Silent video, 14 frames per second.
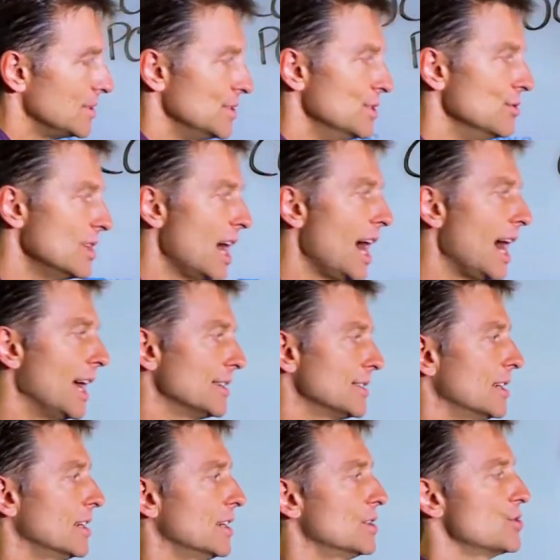do
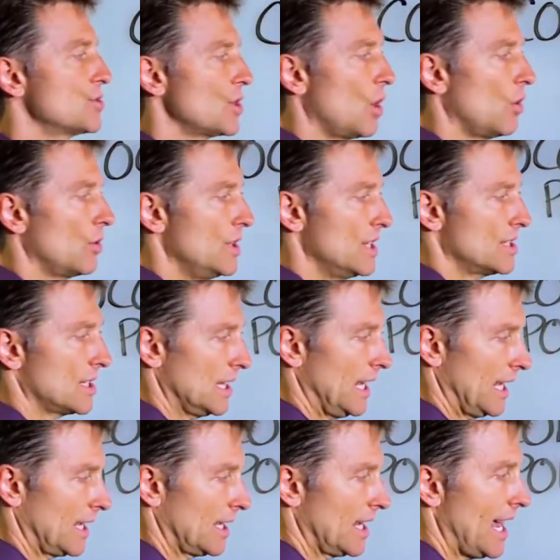not show this
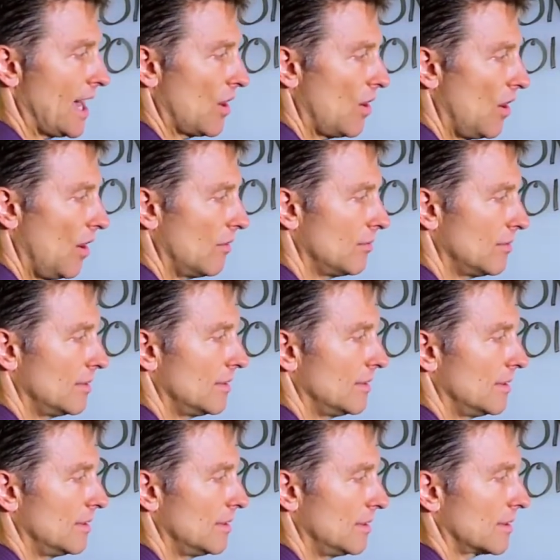link at all.
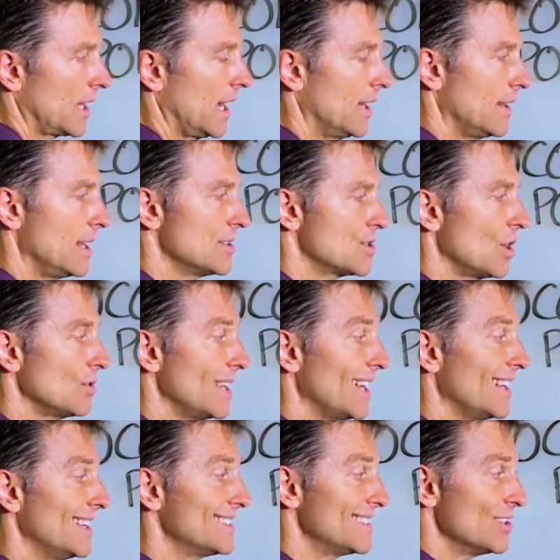Okay, they showed
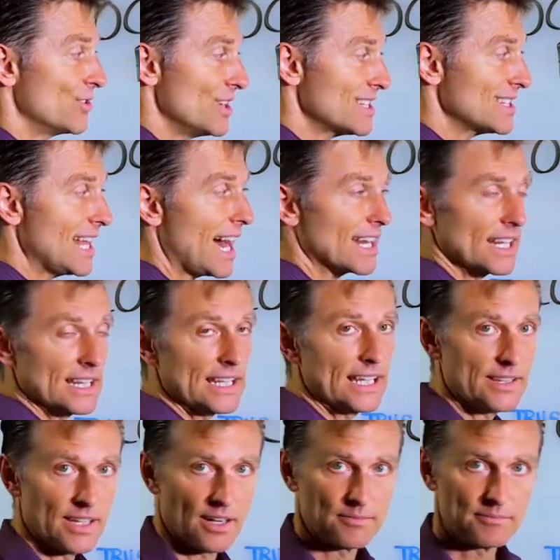that there is not a
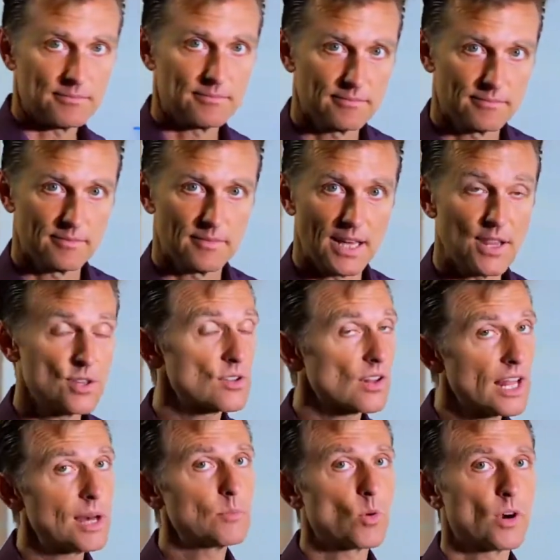link there. And there's a
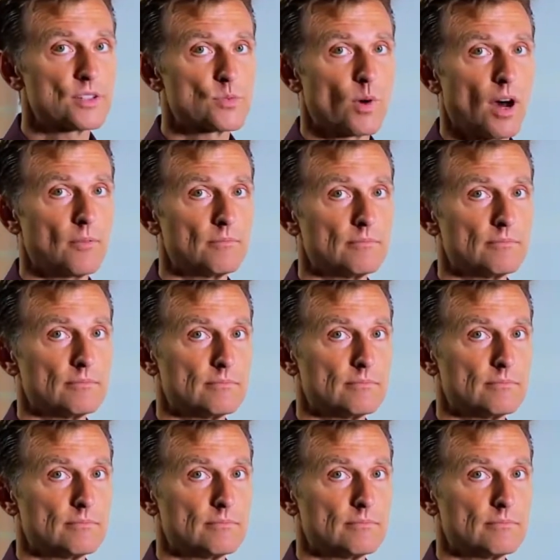lot more as well.